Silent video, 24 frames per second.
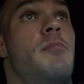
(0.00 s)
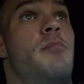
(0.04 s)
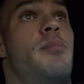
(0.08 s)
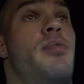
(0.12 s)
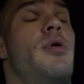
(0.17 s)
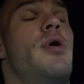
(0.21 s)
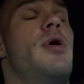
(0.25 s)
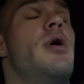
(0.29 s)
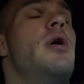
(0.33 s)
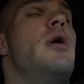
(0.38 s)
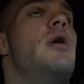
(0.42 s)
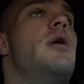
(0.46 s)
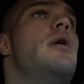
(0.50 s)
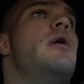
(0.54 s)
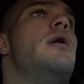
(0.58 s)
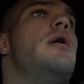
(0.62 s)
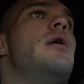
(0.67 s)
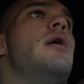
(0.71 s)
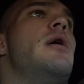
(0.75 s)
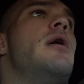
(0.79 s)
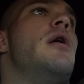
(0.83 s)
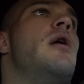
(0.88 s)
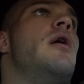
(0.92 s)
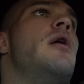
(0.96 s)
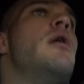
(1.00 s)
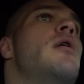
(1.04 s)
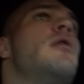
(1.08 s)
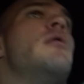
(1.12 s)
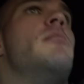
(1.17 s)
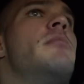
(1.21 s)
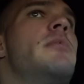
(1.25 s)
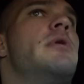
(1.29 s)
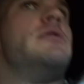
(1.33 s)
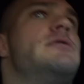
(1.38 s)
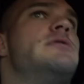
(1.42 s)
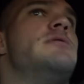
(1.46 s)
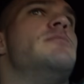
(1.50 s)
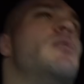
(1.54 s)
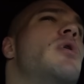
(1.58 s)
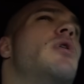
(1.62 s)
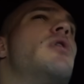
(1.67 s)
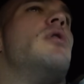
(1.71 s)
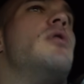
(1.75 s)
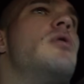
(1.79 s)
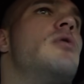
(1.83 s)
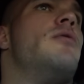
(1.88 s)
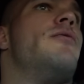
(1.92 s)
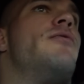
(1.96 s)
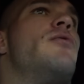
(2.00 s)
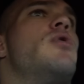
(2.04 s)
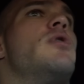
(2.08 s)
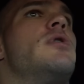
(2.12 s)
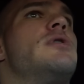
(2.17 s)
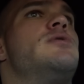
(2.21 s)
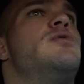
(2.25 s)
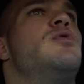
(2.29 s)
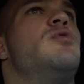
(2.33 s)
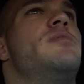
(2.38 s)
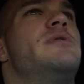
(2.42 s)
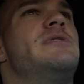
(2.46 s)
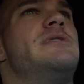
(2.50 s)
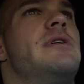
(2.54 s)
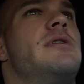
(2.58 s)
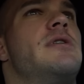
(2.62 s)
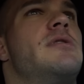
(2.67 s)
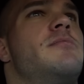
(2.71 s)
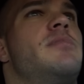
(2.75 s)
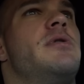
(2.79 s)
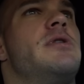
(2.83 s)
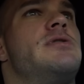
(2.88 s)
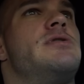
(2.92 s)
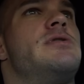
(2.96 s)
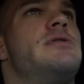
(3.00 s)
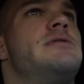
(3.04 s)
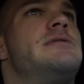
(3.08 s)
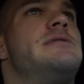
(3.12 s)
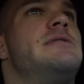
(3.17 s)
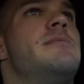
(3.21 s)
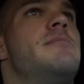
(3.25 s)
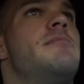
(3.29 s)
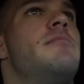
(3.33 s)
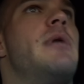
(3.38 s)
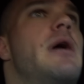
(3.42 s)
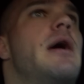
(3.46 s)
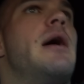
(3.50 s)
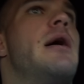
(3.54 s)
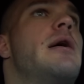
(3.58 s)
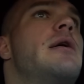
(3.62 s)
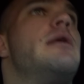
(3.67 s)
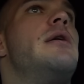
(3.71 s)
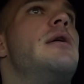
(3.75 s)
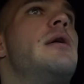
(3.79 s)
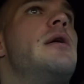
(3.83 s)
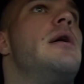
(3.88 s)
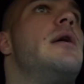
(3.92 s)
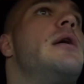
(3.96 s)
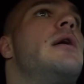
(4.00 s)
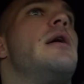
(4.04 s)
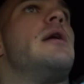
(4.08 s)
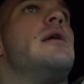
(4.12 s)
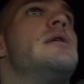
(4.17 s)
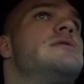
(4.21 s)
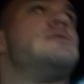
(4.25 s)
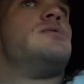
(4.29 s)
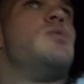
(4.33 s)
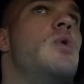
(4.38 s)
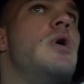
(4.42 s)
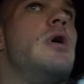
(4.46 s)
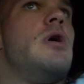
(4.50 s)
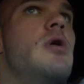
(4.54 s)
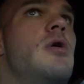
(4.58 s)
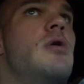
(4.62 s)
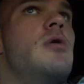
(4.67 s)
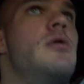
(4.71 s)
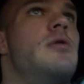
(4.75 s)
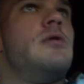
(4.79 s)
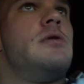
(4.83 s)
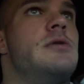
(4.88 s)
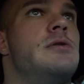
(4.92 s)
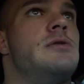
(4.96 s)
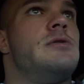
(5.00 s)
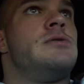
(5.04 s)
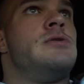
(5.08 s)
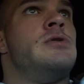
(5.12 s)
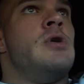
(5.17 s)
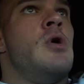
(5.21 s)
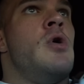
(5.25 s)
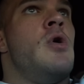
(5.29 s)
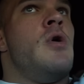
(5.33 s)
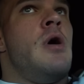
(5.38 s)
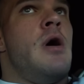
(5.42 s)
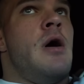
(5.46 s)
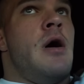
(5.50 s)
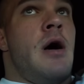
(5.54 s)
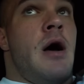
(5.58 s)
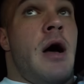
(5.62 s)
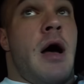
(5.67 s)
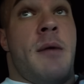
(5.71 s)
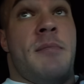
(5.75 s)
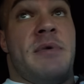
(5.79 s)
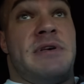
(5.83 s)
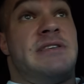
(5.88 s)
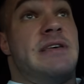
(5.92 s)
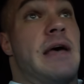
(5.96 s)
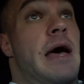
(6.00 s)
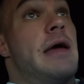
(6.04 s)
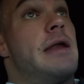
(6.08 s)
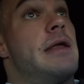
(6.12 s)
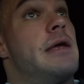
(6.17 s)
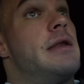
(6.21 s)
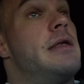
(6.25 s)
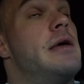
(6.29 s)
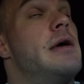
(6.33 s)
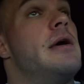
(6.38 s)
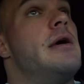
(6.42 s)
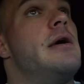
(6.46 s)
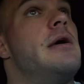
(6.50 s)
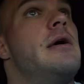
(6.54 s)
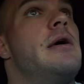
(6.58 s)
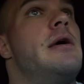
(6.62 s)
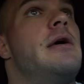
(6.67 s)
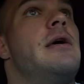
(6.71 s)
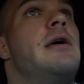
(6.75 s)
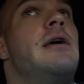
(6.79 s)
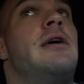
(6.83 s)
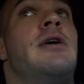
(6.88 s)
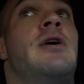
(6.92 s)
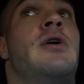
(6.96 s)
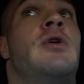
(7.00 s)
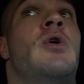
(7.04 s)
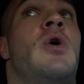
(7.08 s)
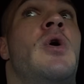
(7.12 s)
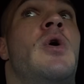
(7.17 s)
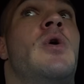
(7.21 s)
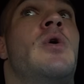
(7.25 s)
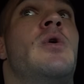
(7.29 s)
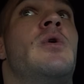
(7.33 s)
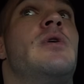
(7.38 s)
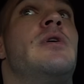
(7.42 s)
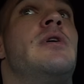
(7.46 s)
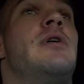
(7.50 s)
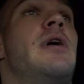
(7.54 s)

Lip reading: And tomorrow, of course, we'll be sending pictures to Matt as well. So I'm excited, you know.